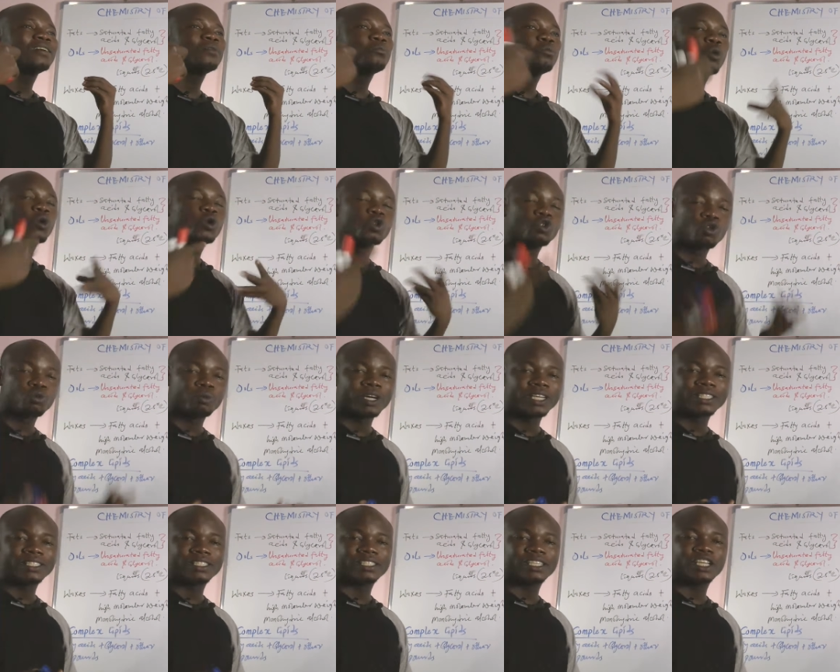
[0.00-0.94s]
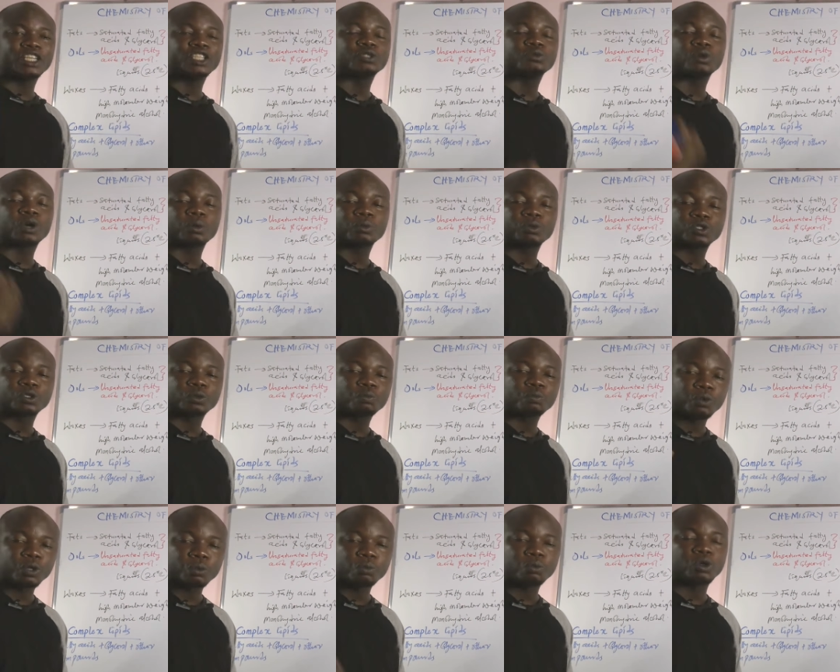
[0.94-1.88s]
monomers? Is from
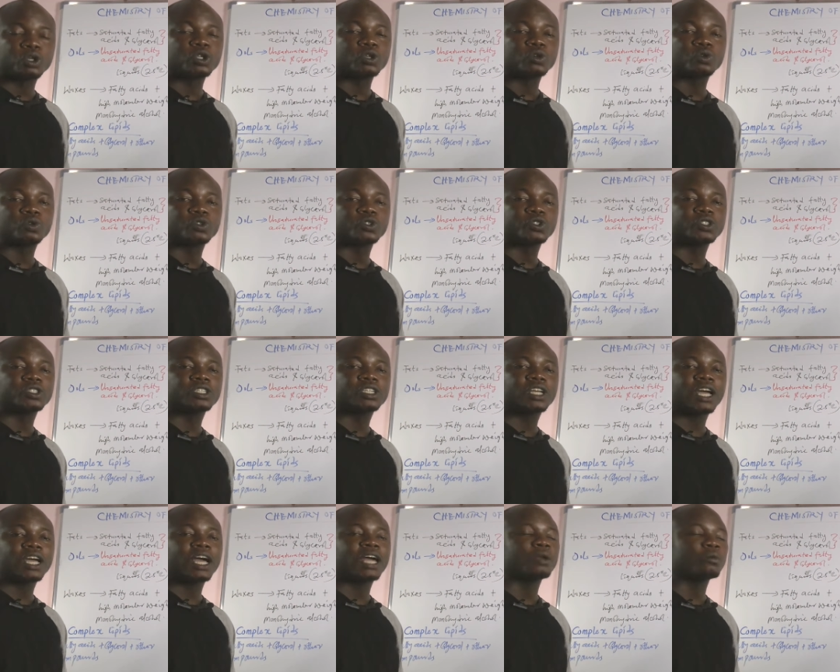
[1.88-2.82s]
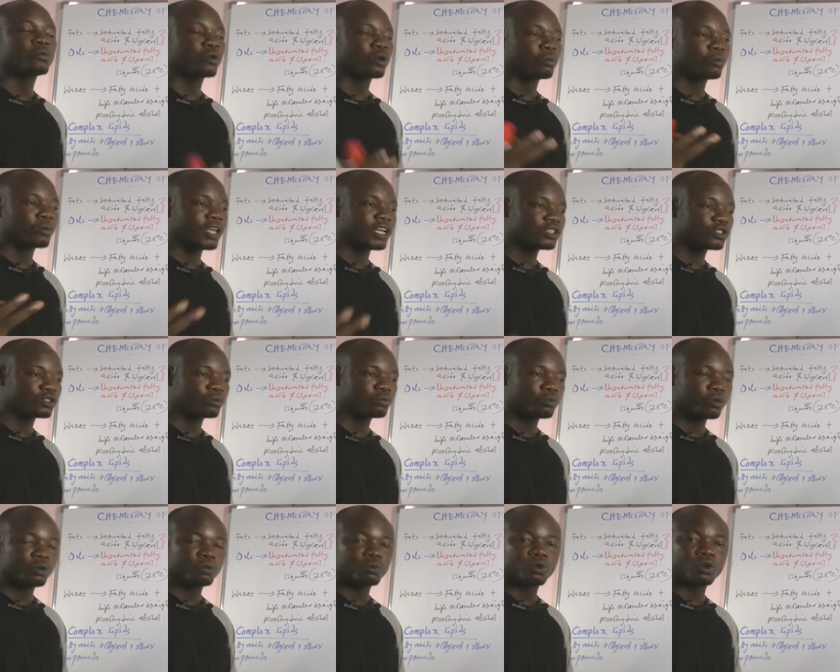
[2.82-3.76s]
simple molecules. And from that
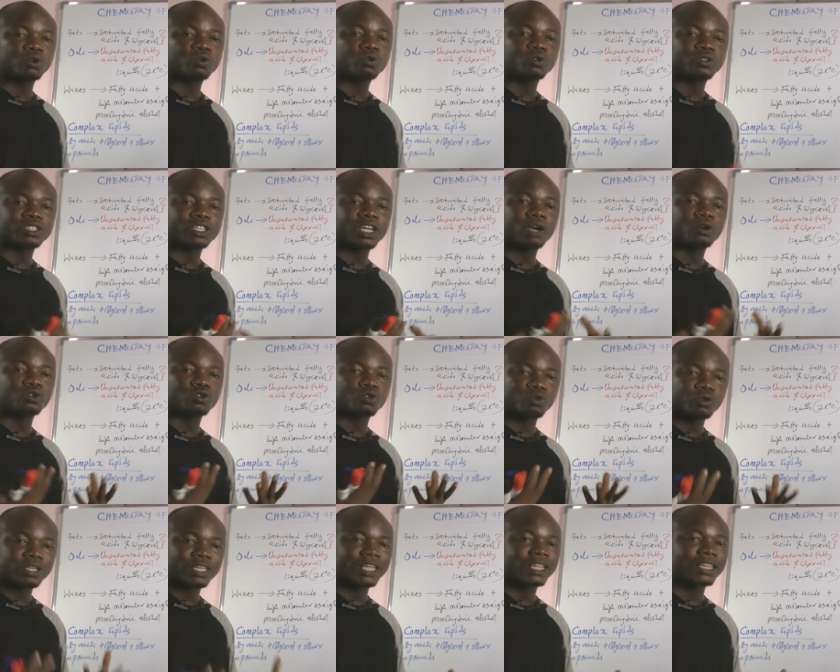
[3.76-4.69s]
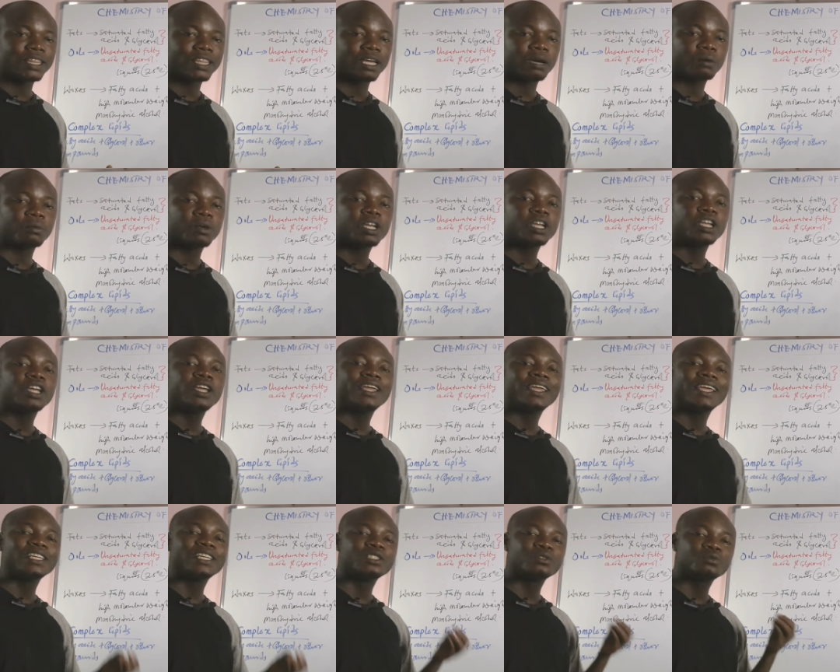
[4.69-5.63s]
simple molecules, how do you get them?
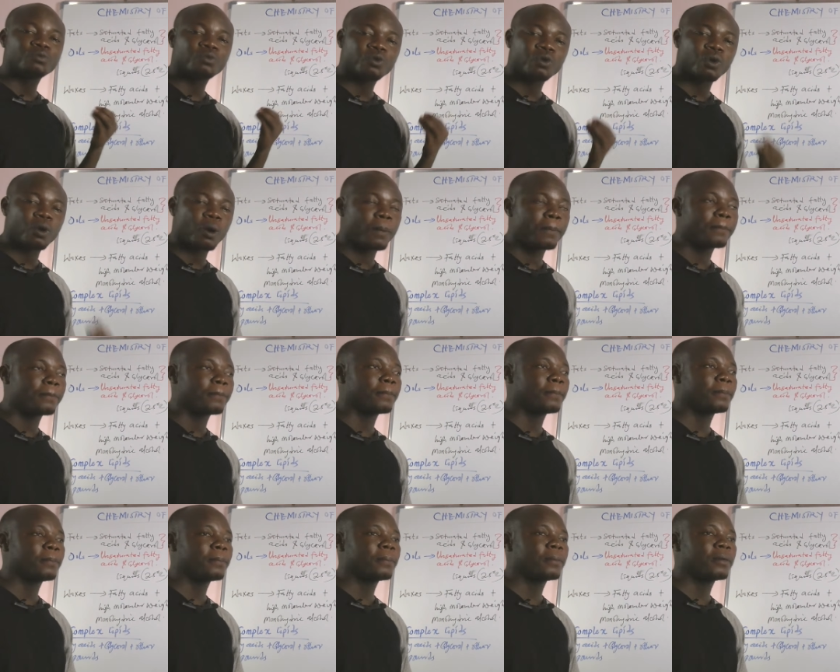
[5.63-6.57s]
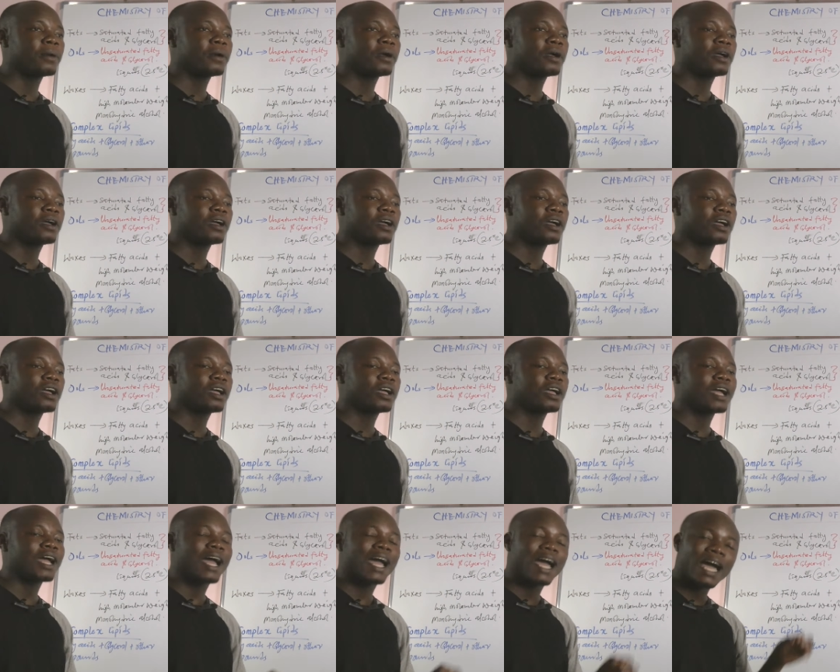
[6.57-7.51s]
Is from
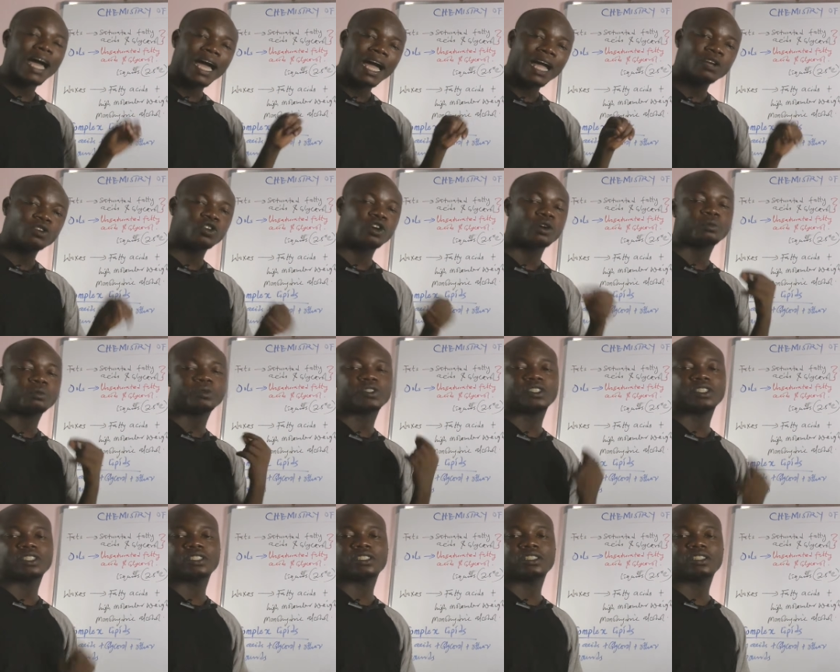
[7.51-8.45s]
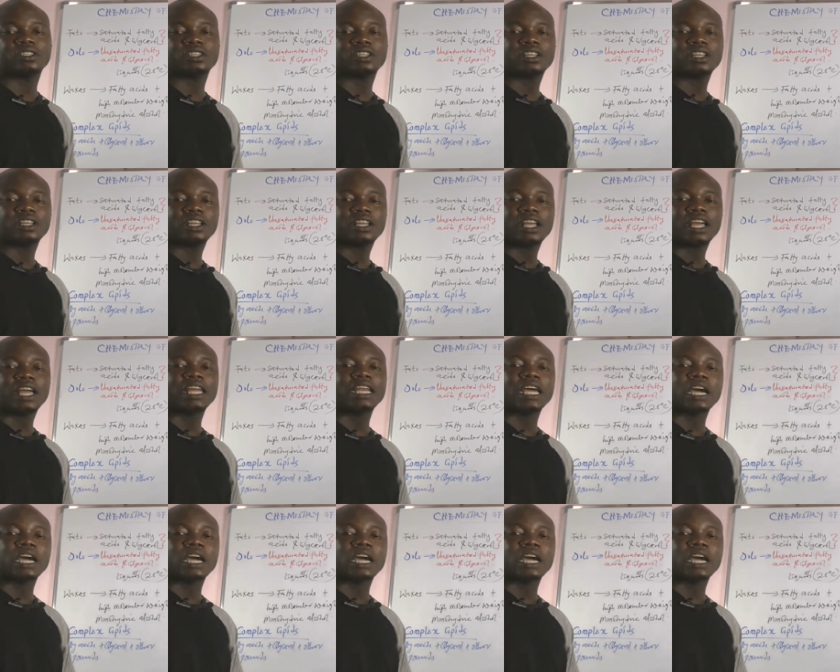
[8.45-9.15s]
atoms. And